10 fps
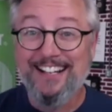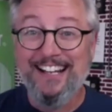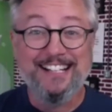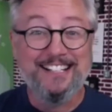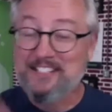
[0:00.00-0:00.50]

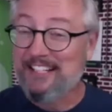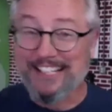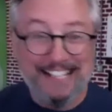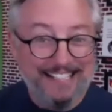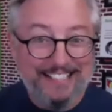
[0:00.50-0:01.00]
He doesn't
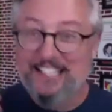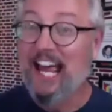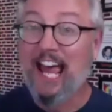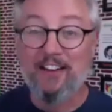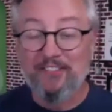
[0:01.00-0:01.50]
need to
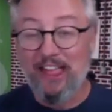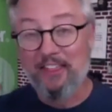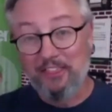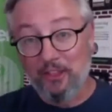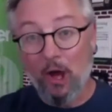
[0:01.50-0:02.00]
have
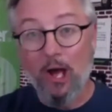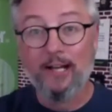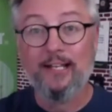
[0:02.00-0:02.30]
that thought.